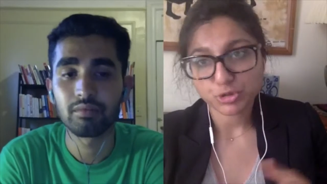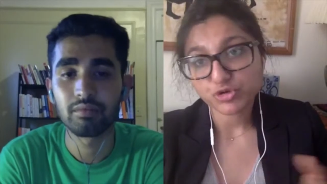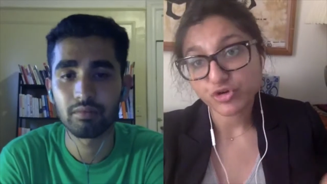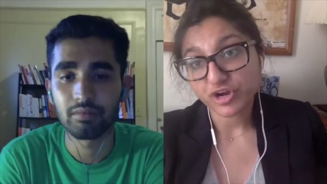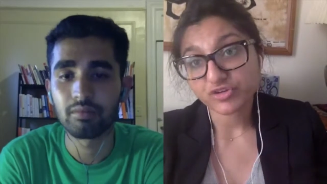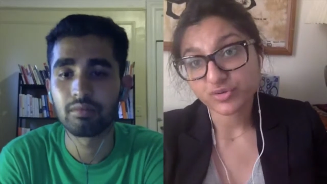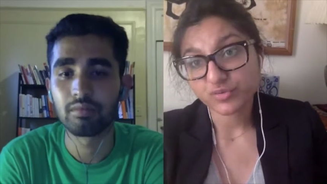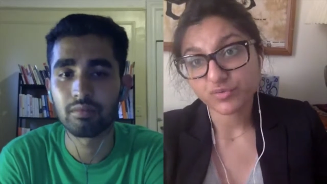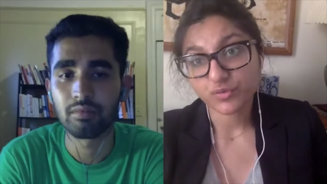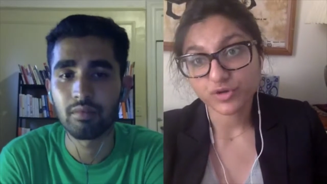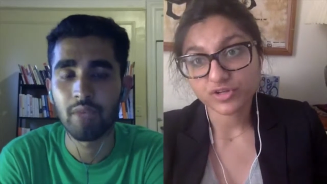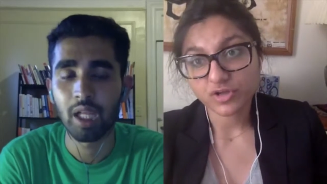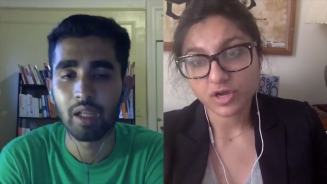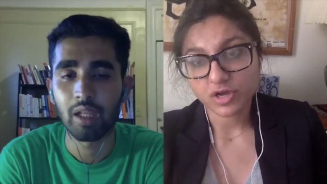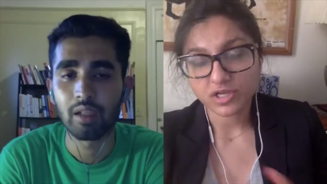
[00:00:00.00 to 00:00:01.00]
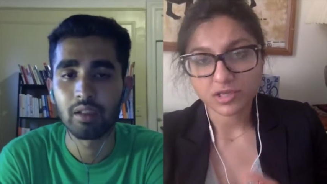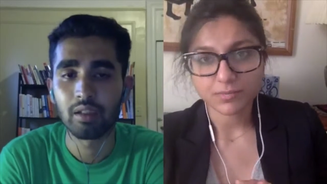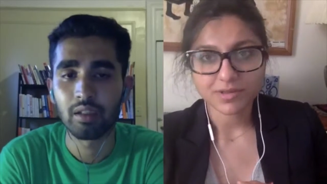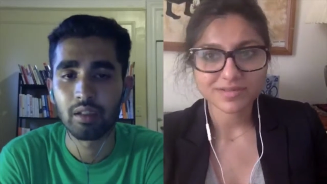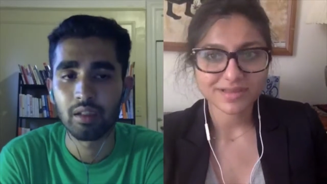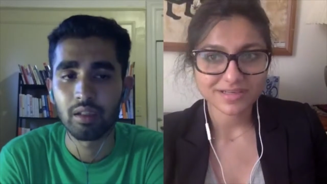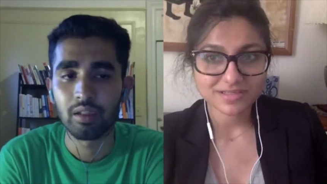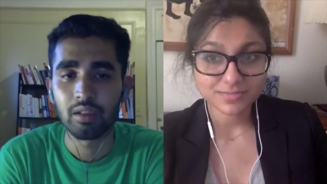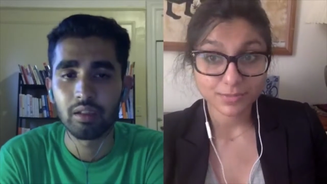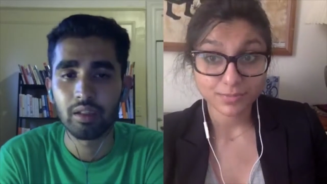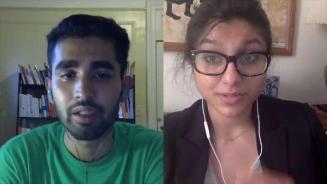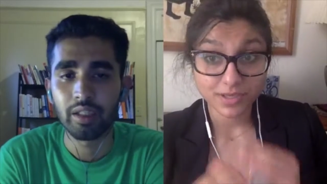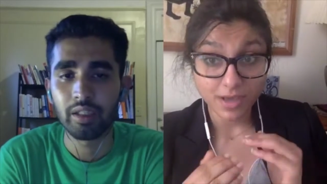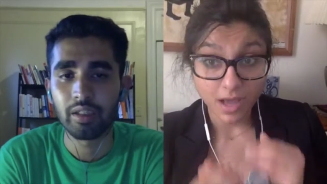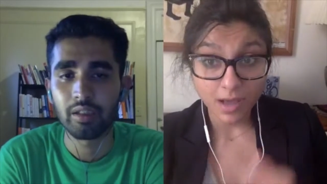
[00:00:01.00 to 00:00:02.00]
Speaker 1: you're trying to avoid talking about things.
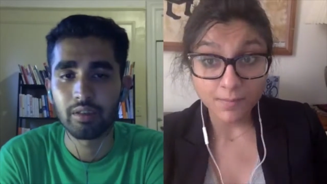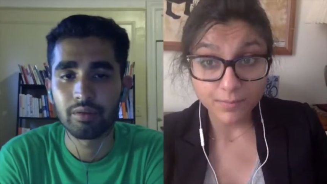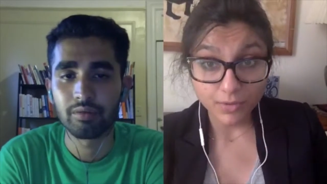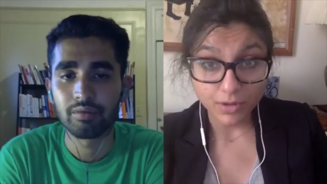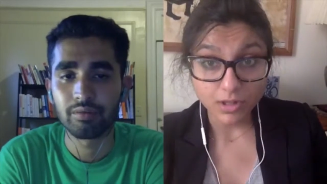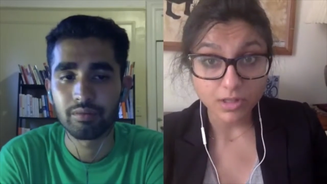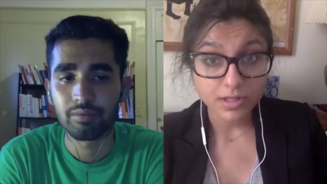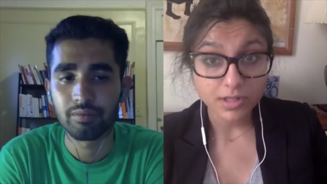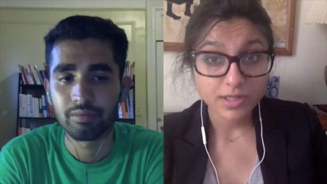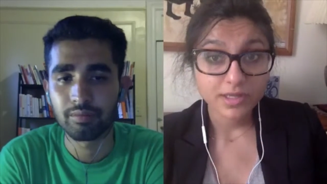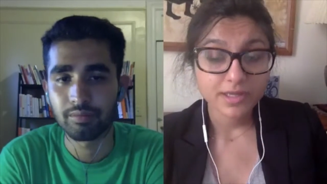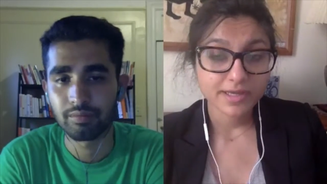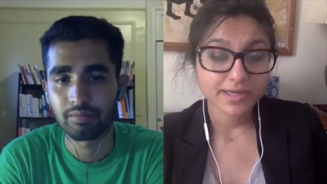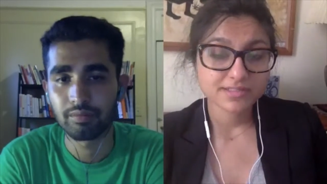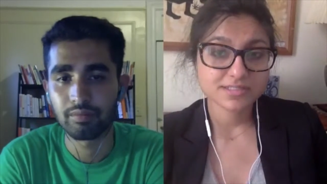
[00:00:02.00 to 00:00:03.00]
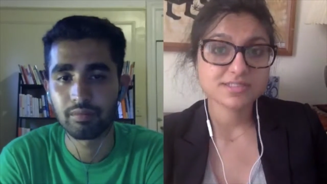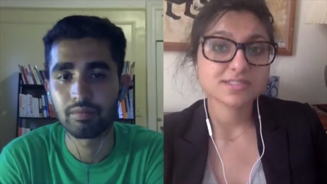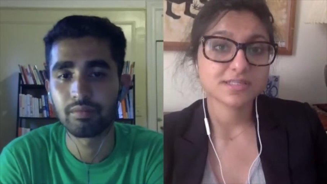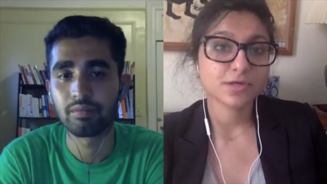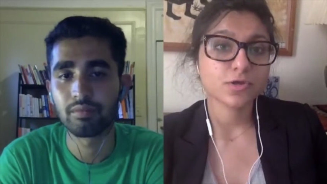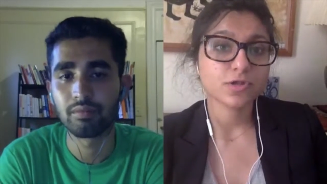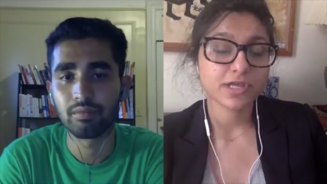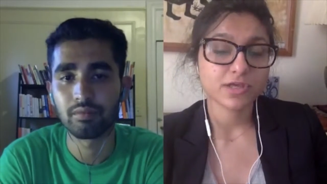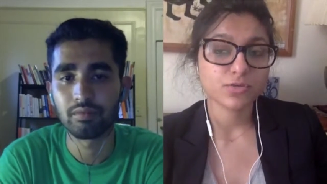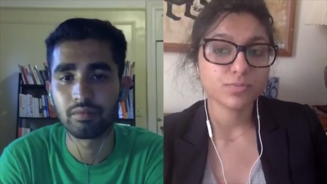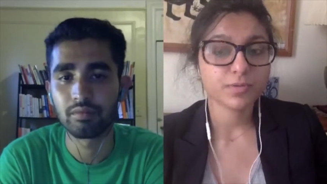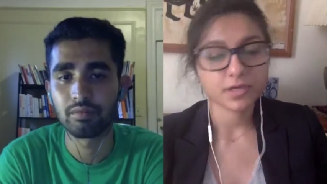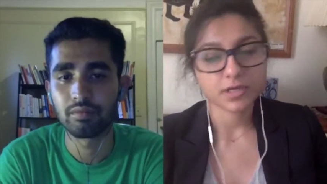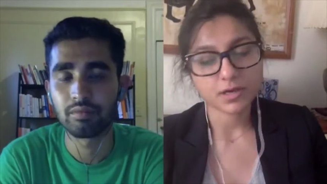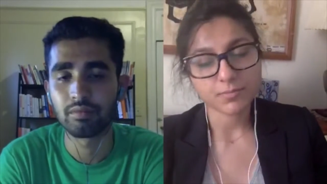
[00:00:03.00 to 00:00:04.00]
But being humble is a skill that
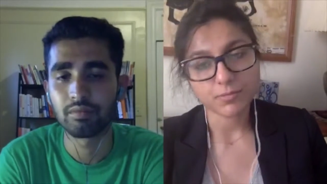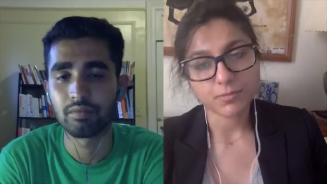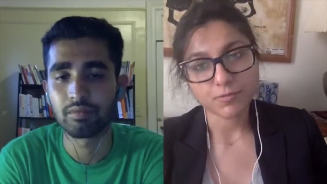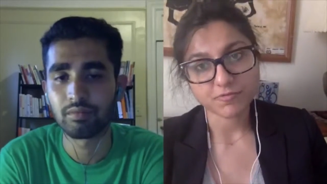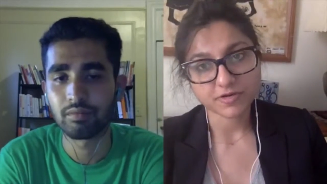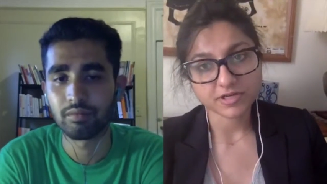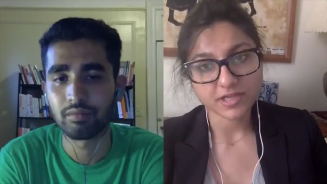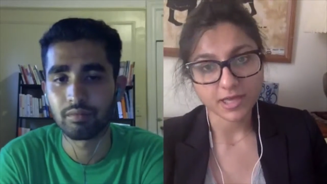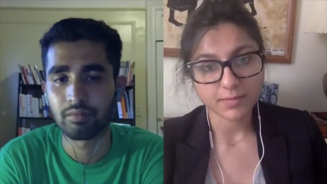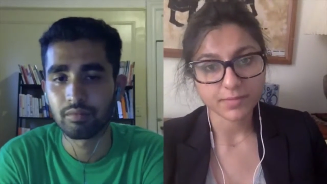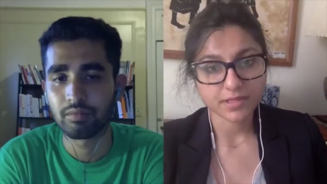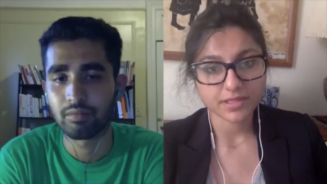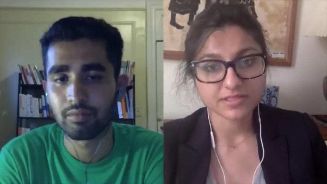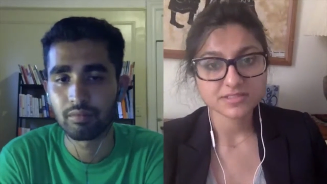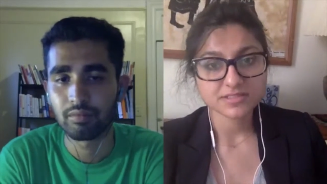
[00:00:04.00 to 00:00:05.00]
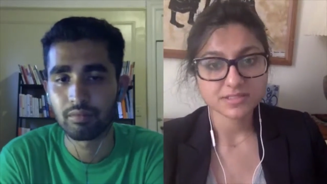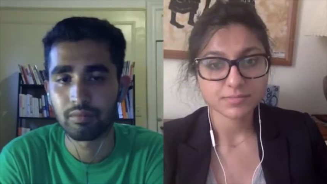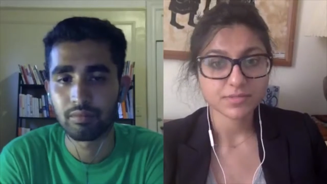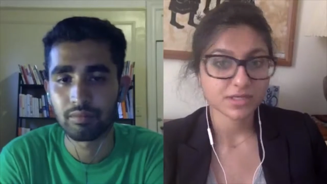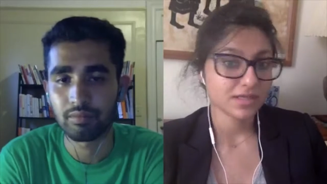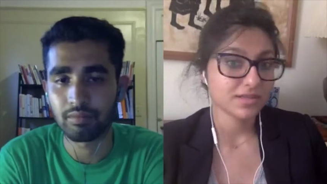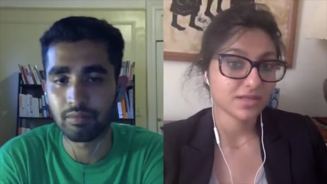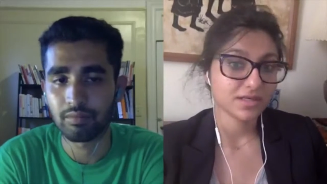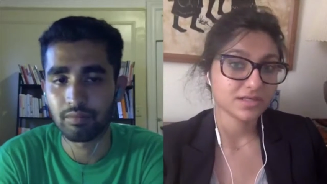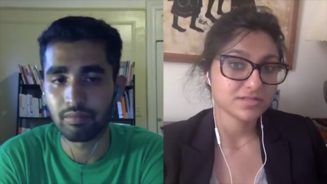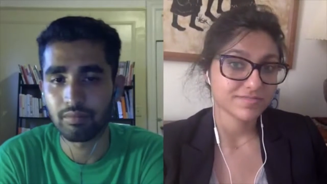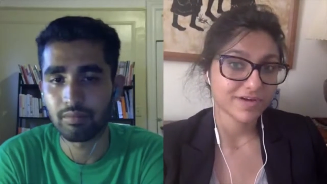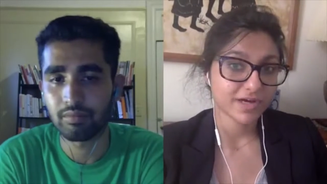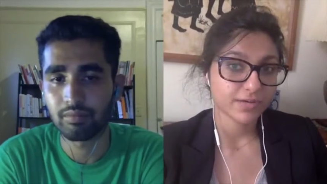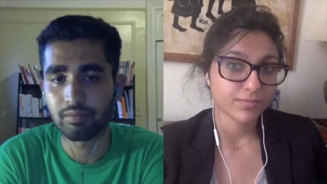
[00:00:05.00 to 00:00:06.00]
you pick up over time. And that's something I think
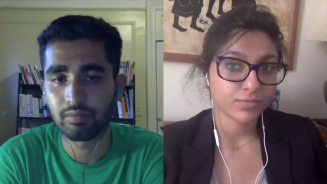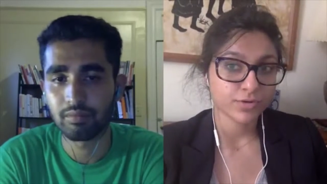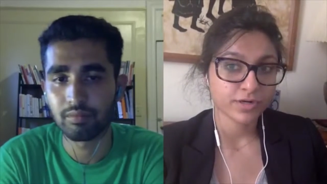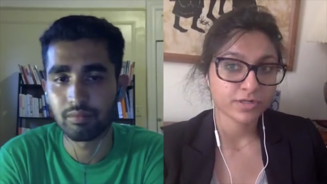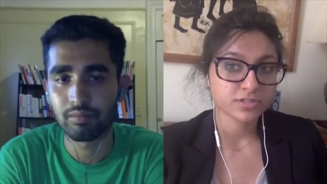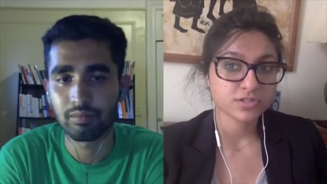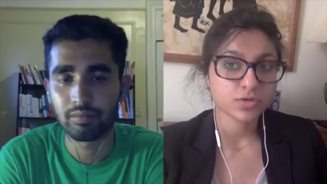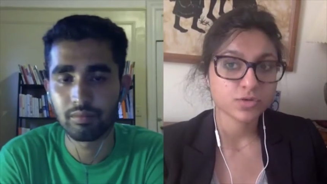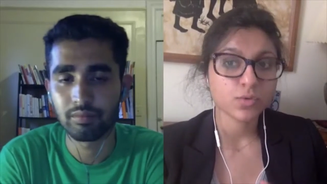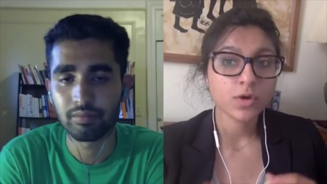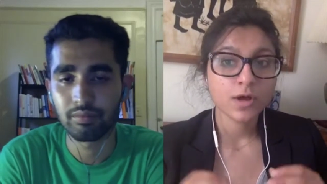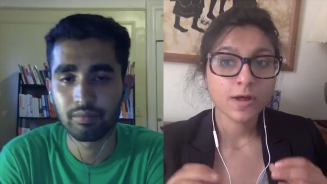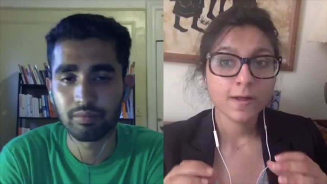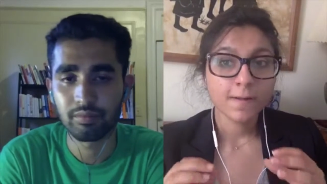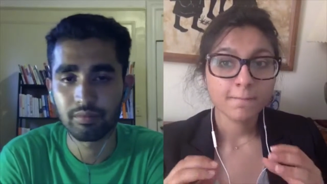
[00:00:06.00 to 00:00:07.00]
is very important. So,